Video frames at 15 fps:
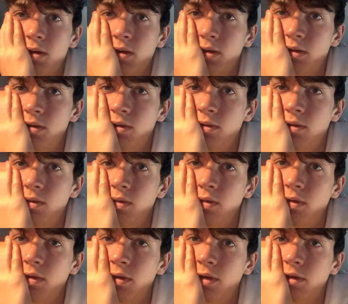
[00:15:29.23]
to
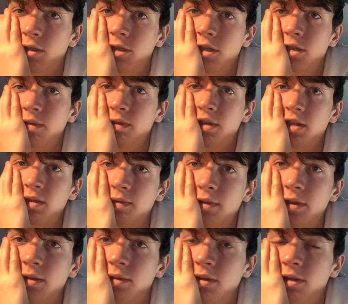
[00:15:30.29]
glucose
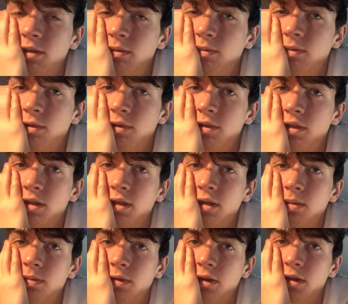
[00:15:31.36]
6-phosphate, which is an important step
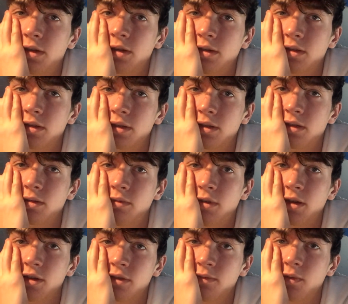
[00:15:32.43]
in glycolysis. The
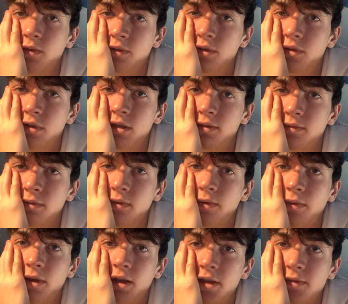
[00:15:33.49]
reaction involves the transfer of
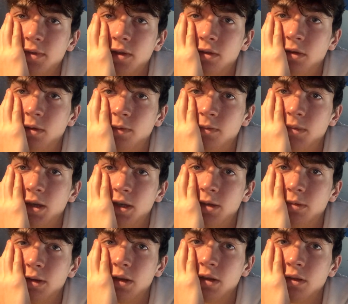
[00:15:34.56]
phosphate group from
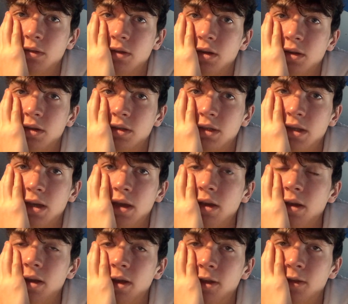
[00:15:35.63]
ATP to glucose.
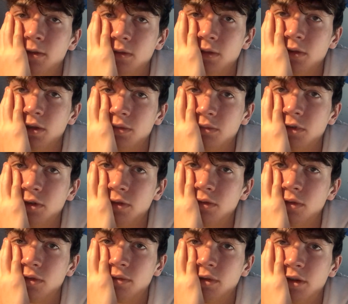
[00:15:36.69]
Either glucose molecule
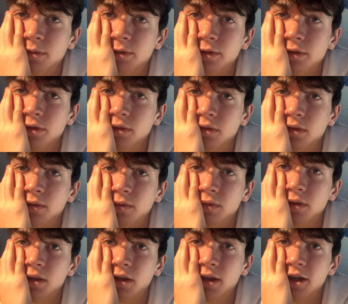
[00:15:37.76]
or water molecule can fit
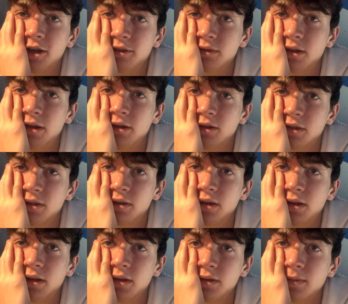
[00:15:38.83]
in the active site in
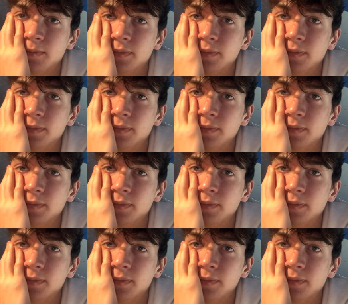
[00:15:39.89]
hexokinase.